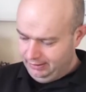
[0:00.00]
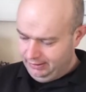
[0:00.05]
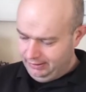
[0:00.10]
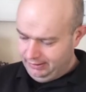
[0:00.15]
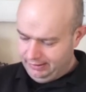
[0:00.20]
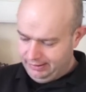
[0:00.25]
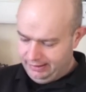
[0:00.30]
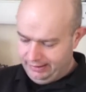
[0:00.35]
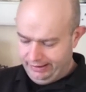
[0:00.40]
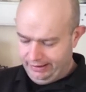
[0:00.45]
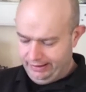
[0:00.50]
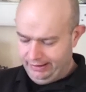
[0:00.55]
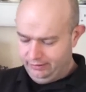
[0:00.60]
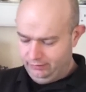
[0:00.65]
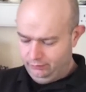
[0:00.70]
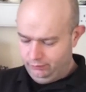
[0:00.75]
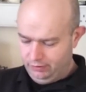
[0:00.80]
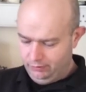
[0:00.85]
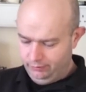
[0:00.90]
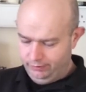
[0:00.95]

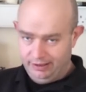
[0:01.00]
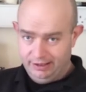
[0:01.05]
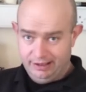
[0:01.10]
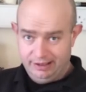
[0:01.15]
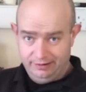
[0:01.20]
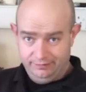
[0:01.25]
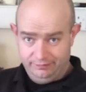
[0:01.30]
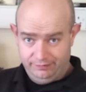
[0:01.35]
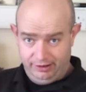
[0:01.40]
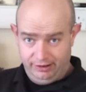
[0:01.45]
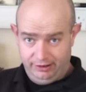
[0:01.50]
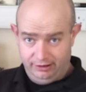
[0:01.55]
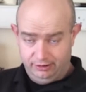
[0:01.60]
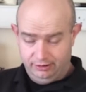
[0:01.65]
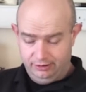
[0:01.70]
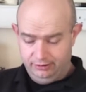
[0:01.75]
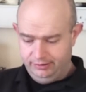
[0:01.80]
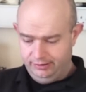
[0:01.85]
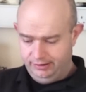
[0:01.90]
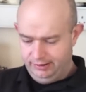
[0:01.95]
and what we have
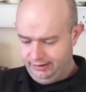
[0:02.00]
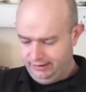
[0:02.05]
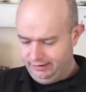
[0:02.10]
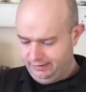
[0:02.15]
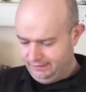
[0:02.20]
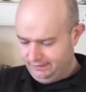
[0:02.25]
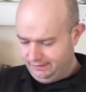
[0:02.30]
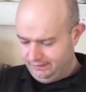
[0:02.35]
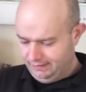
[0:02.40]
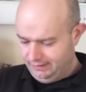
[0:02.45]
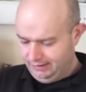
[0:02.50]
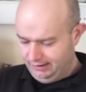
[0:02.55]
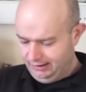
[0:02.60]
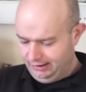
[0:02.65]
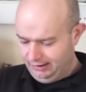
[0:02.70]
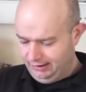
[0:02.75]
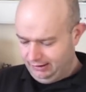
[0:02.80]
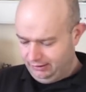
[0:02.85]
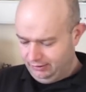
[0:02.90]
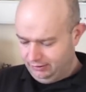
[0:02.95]
here is
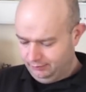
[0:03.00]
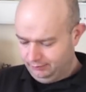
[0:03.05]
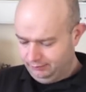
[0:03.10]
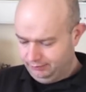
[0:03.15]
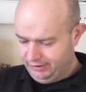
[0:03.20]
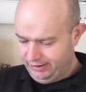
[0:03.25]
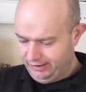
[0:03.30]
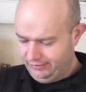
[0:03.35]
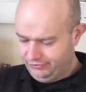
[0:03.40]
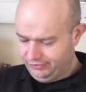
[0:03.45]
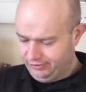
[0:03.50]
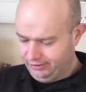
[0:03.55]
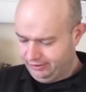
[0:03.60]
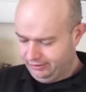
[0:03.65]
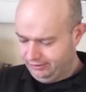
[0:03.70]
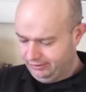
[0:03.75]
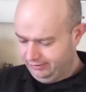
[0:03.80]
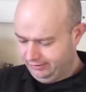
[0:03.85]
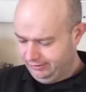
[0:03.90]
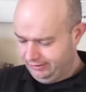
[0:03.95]
the compressor
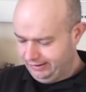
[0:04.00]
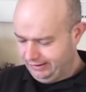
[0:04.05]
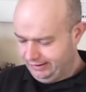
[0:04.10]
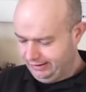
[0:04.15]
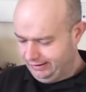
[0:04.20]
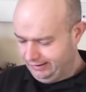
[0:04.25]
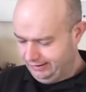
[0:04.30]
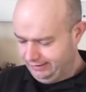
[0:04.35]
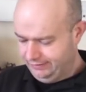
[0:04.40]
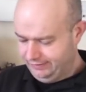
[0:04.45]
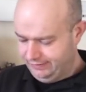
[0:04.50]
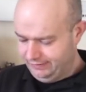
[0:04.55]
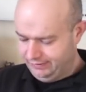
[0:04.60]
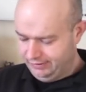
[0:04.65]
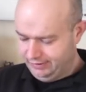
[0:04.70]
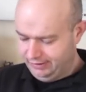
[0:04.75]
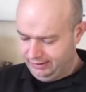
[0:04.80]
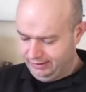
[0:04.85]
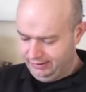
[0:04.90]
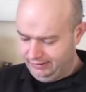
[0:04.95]

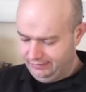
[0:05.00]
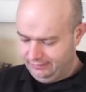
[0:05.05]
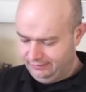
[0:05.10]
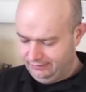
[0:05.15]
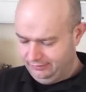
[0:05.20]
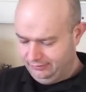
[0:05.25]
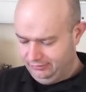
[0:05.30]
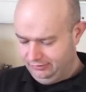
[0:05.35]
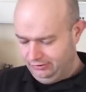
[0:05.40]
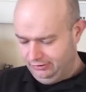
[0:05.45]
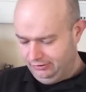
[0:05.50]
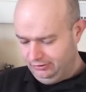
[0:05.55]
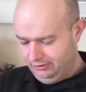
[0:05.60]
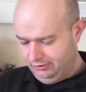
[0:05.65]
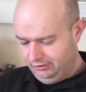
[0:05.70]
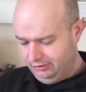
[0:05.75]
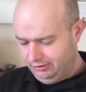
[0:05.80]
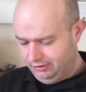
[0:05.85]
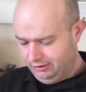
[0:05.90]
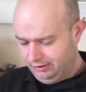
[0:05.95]
side
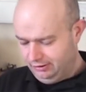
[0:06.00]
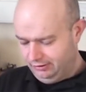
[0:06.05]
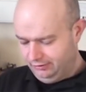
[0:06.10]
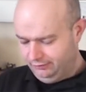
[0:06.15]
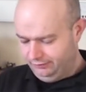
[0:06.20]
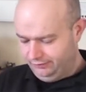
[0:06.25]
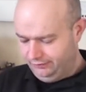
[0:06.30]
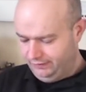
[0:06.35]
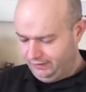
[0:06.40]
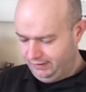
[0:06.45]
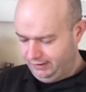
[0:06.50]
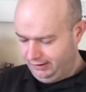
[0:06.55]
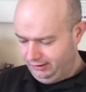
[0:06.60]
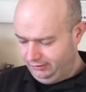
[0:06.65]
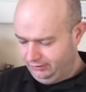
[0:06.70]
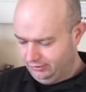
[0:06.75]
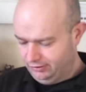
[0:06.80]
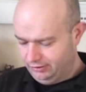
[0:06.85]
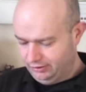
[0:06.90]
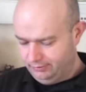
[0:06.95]
of the
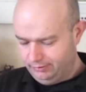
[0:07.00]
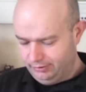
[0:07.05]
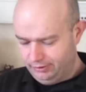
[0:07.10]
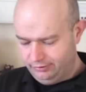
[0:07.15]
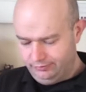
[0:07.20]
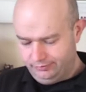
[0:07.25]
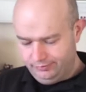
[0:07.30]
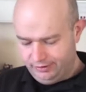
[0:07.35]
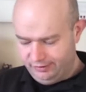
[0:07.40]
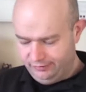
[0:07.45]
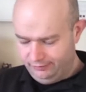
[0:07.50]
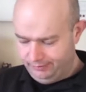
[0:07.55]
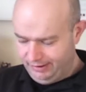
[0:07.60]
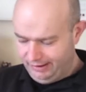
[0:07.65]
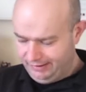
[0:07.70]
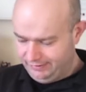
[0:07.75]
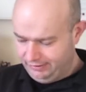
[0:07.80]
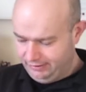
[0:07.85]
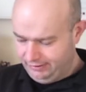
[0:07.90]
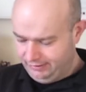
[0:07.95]
turbo. I've
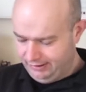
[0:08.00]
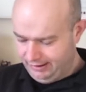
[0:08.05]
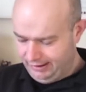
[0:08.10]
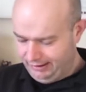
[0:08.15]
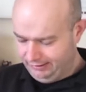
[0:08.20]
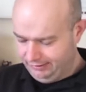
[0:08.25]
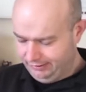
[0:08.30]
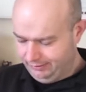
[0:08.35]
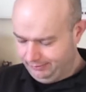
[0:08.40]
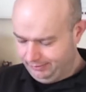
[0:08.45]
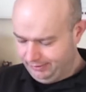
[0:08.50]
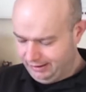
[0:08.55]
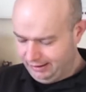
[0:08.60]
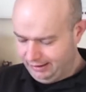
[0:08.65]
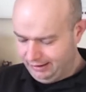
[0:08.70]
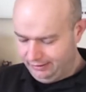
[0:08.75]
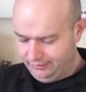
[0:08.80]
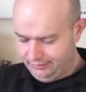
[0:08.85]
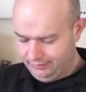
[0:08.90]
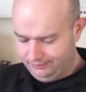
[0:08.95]
basically taken it
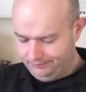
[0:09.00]
apart,